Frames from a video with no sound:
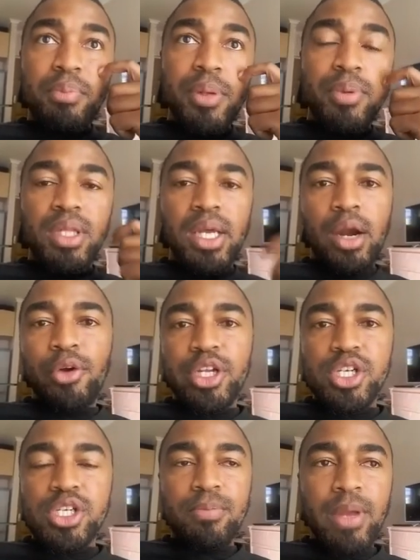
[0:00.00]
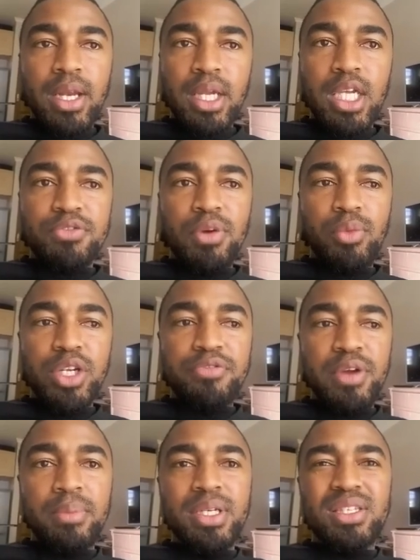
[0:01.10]
people that are rich and kids from rich
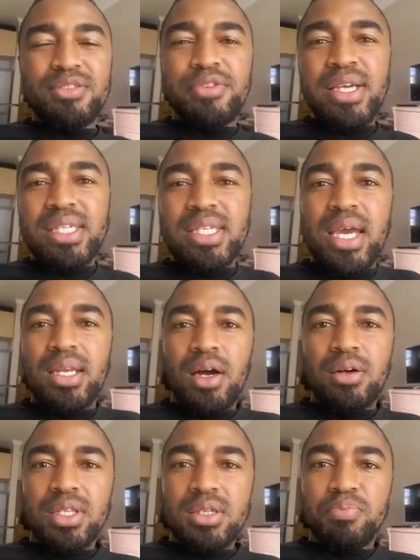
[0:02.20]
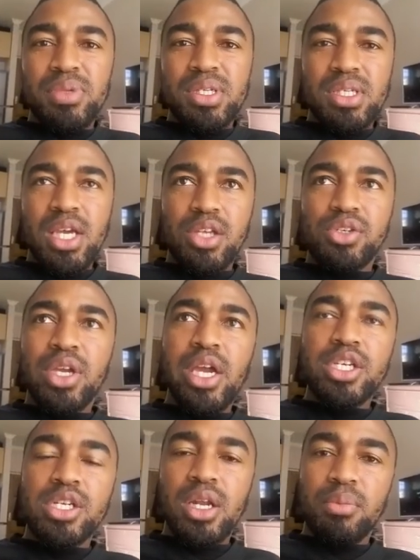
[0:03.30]
families. It's very sad how this
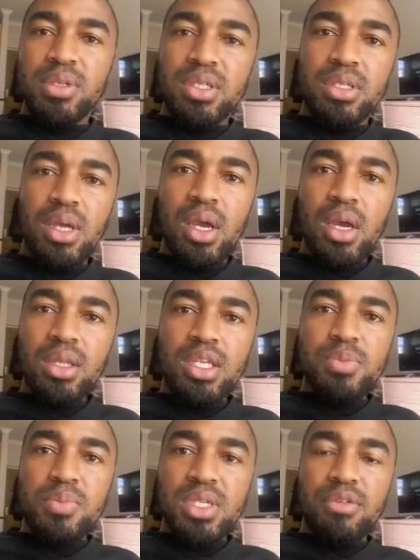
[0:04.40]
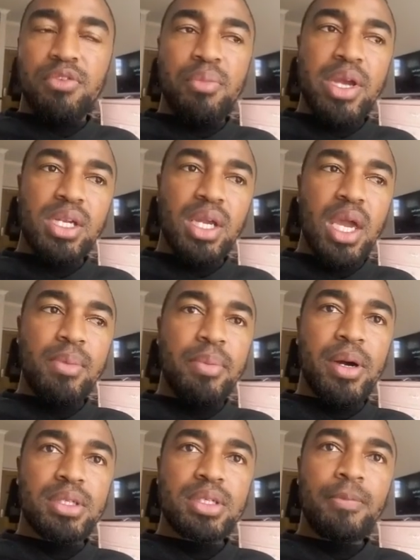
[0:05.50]
miseducation and this misinformation came
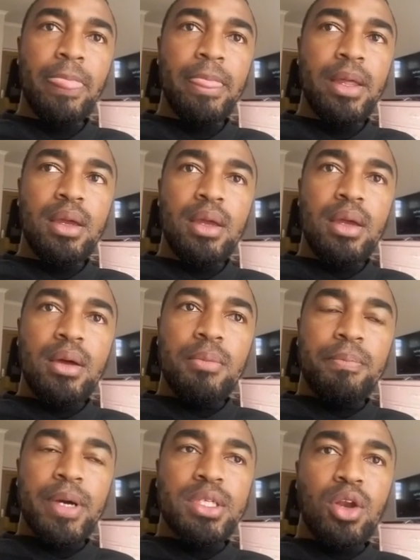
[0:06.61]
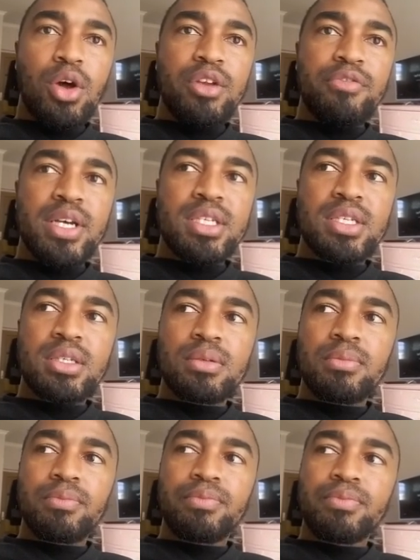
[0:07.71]
about. But a lot of us
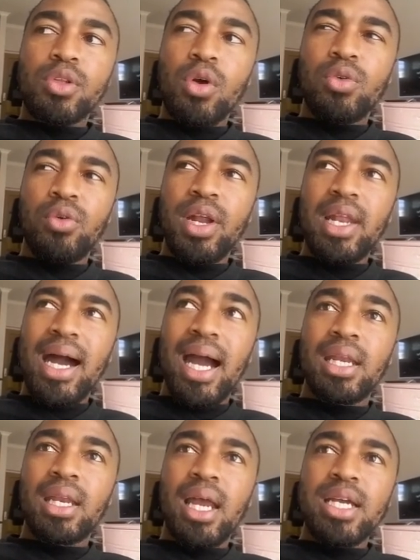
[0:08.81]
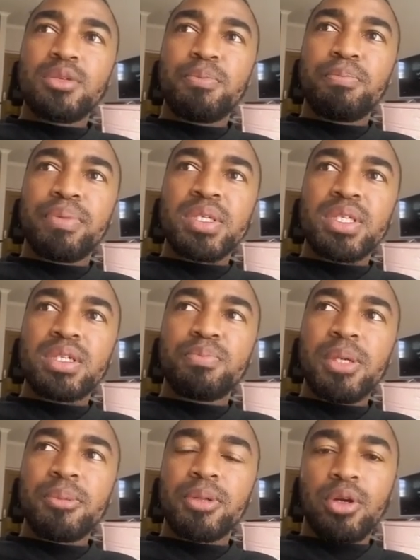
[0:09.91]
don't really idolize business
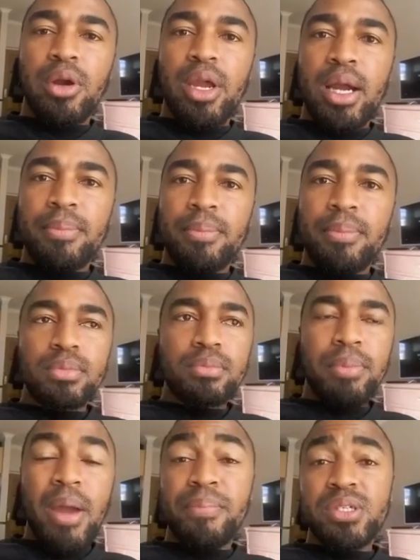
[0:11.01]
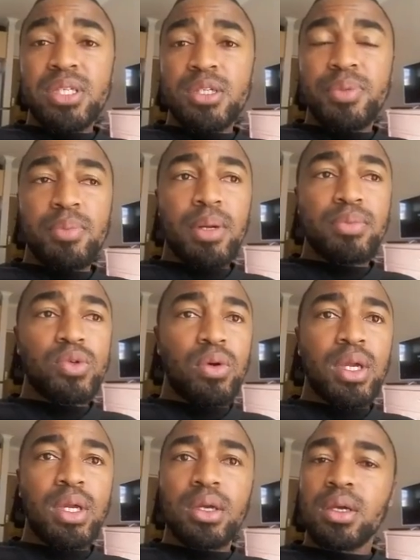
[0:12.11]
people growing up. By business people, I'm
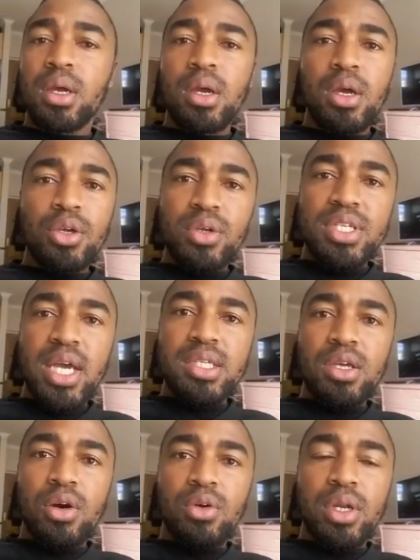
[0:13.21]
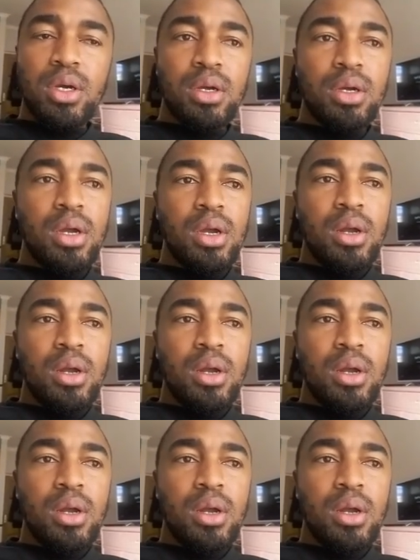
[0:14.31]
talking your taxi owner,